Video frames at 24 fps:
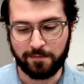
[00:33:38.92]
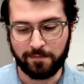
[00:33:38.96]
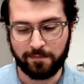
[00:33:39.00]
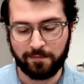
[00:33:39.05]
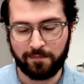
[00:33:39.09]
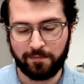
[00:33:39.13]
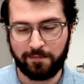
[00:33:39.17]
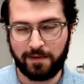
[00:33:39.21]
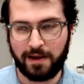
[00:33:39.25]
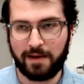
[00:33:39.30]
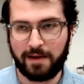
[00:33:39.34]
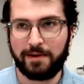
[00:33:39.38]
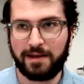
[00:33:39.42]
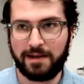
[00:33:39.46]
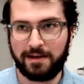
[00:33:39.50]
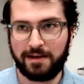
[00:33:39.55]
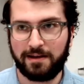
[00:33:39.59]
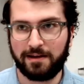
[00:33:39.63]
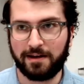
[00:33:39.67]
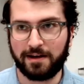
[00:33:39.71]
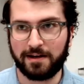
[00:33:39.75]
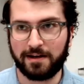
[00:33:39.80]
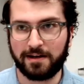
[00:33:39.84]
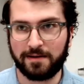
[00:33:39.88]
maybe
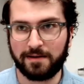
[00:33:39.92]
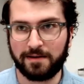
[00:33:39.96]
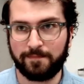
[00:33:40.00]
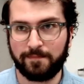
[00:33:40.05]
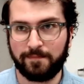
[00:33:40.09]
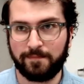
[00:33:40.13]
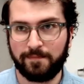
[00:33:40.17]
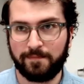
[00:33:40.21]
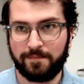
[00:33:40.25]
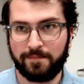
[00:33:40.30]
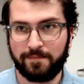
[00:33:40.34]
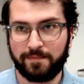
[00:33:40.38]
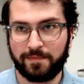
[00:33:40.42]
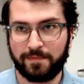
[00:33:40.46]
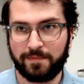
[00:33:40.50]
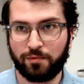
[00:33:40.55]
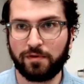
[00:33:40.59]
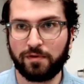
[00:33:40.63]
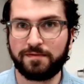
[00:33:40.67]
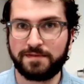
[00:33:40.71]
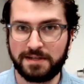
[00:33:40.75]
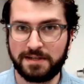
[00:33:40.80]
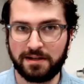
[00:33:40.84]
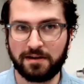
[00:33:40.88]

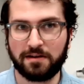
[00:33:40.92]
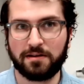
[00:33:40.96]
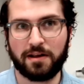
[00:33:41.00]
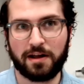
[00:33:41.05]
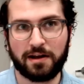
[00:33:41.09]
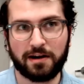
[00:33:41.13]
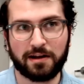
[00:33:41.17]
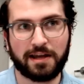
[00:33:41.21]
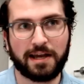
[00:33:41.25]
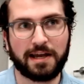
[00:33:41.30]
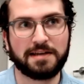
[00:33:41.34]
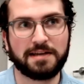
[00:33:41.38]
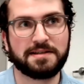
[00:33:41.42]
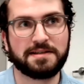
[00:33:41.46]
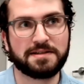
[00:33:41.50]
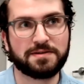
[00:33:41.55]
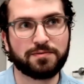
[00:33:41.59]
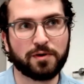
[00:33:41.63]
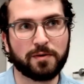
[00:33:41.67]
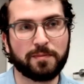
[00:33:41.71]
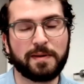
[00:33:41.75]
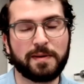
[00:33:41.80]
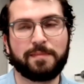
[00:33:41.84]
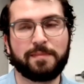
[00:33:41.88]
we've seen a lot of cases
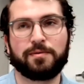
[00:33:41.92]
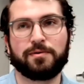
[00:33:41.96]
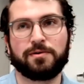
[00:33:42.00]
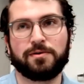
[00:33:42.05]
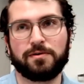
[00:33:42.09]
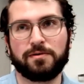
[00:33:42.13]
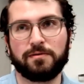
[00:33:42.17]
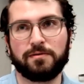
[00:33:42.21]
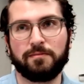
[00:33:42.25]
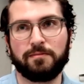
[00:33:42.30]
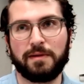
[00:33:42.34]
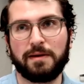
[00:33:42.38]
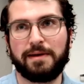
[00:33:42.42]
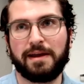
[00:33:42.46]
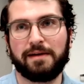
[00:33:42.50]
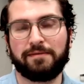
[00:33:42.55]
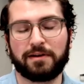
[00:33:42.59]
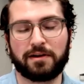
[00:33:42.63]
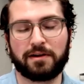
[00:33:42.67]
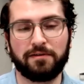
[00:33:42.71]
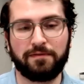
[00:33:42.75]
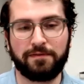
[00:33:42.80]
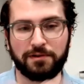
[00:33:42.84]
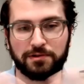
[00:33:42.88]
where people maybe have like
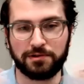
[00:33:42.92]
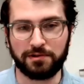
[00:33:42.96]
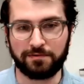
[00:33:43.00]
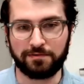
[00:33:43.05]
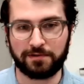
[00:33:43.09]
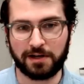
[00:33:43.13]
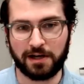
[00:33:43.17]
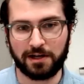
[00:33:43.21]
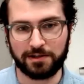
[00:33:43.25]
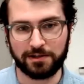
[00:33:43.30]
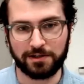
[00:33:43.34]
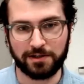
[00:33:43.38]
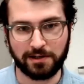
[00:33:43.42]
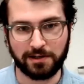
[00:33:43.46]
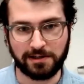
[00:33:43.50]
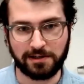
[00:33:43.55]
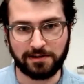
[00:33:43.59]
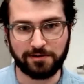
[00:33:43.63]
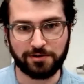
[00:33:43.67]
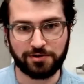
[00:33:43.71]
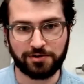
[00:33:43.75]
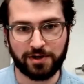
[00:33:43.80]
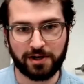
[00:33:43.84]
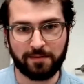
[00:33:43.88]
a field of color and then
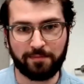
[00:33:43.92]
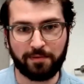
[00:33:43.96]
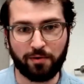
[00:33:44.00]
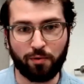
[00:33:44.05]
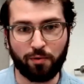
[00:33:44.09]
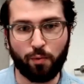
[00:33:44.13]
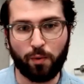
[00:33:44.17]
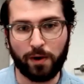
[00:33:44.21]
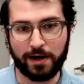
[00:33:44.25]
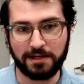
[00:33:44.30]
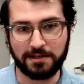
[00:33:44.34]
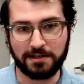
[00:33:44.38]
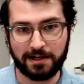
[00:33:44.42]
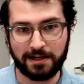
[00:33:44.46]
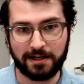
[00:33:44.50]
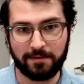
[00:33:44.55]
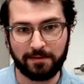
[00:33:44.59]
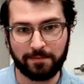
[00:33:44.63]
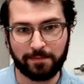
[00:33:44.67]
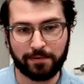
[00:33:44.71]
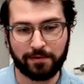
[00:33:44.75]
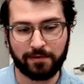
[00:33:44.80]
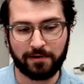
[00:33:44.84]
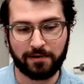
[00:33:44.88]
they're trying to put white
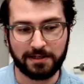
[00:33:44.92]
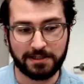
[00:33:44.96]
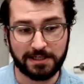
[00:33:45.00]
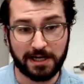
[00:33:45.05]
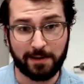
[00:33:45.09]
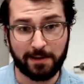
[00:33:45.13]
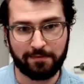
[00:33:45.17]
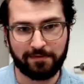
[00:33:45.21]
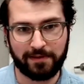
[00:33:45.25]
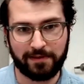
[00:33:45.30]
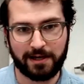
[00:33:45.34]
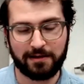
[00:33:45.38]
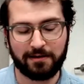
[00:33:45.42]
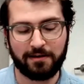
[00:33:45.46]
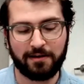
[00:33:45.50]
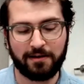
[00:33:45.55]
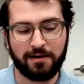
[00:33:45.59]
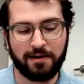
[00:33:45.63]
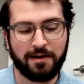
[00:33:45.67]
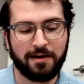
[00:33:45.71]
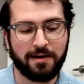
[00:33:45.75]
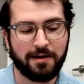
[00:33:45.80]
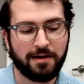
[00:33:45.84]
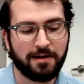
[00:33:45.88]
type on top of that.
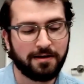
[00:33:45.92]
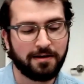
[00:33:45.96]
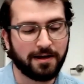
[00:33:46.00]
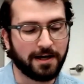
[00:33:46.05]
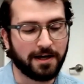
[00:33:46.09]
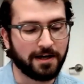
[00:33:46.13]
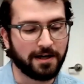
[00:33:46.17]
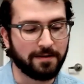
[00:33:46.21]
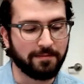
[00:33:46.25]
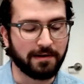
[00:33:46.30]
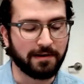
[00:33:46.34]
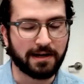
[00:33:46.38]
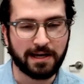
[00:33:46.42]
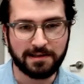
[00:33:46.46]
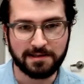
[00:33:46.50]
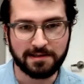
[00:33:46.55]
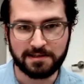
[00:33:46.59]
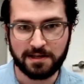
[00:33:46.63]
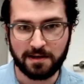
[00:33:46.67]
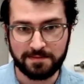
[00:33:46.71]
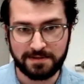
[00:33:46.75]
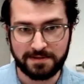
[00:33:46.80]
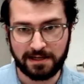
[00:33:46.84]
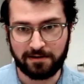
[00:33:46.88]
Again, this
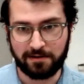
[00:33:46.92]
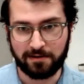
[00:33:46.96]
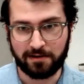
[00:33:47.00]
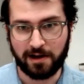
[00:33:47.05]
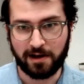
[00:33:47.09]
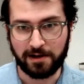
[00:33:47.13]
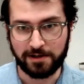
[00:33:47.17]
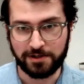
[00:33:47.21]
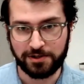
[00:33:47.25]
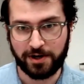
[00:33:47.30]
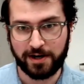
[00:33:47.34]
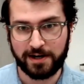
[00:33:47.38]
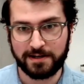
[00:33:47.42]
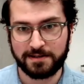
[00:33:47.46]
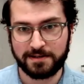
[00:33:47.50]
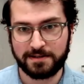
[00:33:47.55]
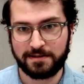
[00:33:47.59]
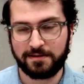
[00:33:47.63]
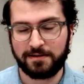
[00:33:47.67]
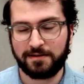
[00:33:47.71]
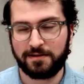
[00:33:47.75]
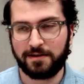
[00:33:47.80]
comes down to contrast.